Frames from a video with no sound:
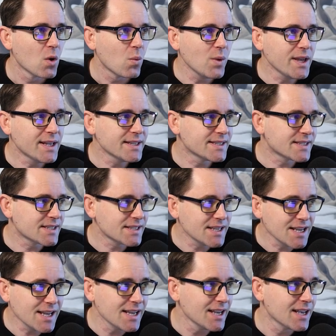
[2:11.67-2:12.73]
we can
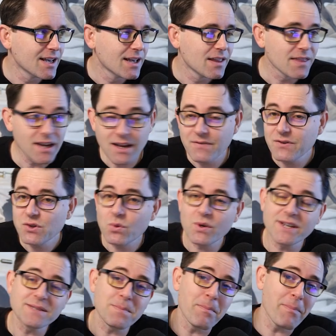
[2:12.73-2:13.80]
see that
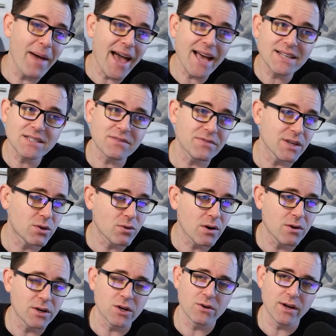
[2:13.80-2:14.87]
inventory has massively
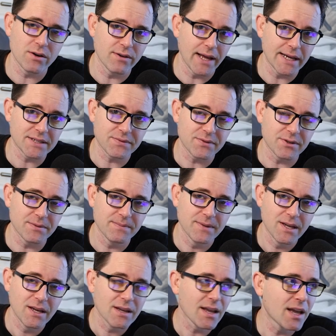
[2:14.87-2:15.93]
grown in greater Nashville.
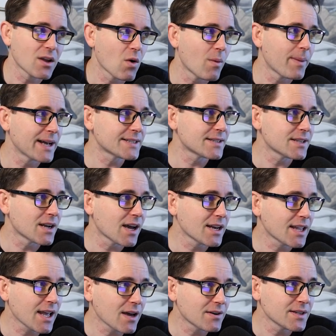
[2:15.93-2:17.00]
Okay, going back to the nine
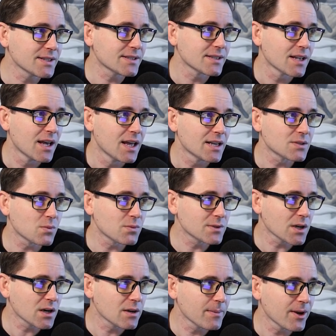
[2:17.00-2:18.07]
counties, that's what we're
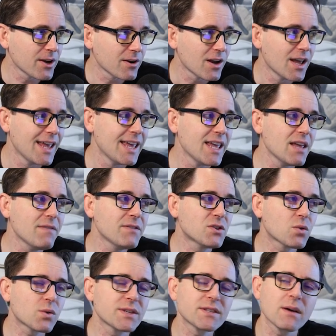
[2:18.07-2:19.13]
talking about here.
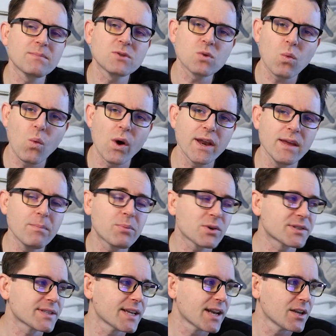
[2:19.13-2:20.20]
Inventory's up
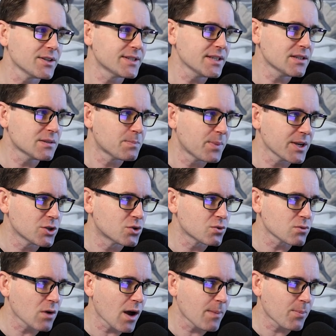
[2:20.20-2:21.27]
20%. Now you see this big
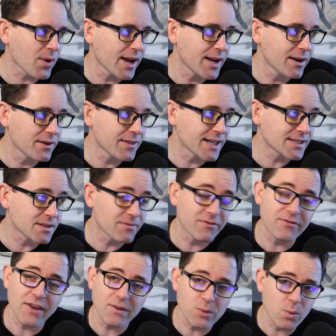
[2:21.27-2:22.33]
drop right here. That's of
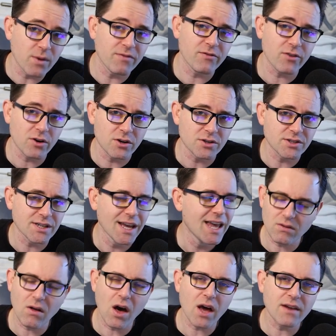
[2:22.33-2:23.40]
February 1st.
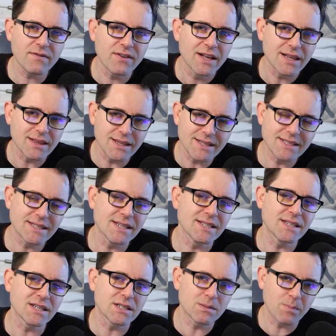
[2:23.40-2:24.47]
A lot of
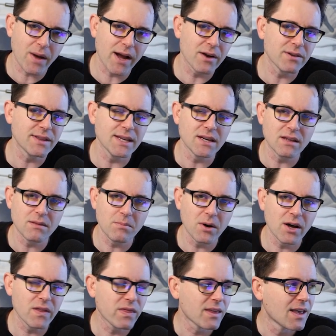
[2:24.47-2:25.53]
listings expire at the end of the
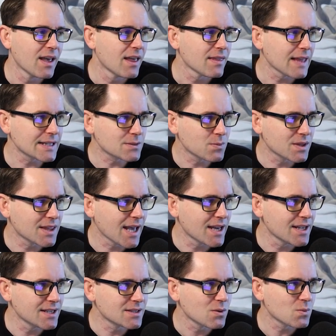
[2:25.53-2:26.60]
month. That's what that
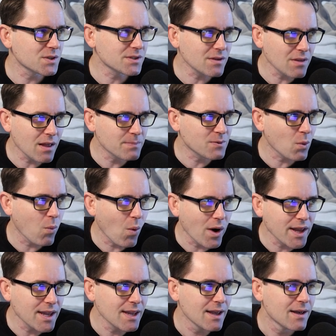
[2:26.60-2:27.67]
is. We're still up
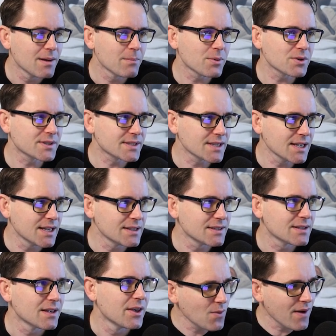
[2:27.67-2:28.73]

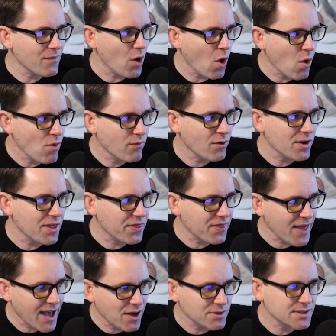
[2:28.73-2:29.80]
20%. You have over
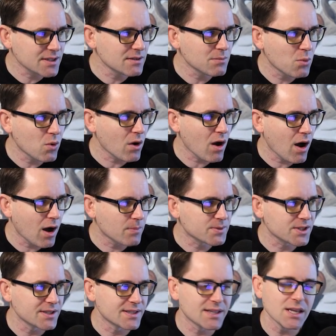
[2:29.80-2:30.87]
1,000 more
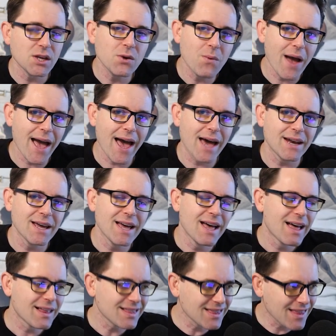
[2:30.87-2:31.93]
options than you had
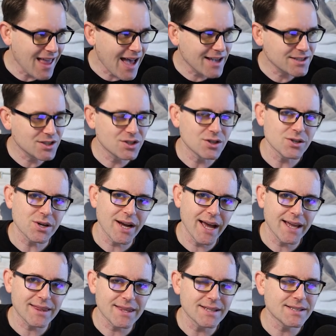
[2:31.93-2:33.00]
last year
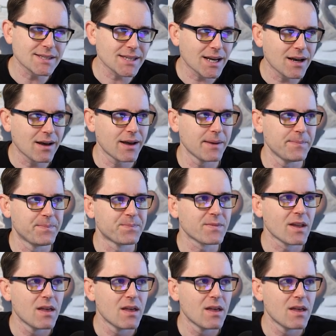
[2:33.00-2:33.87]
at this time.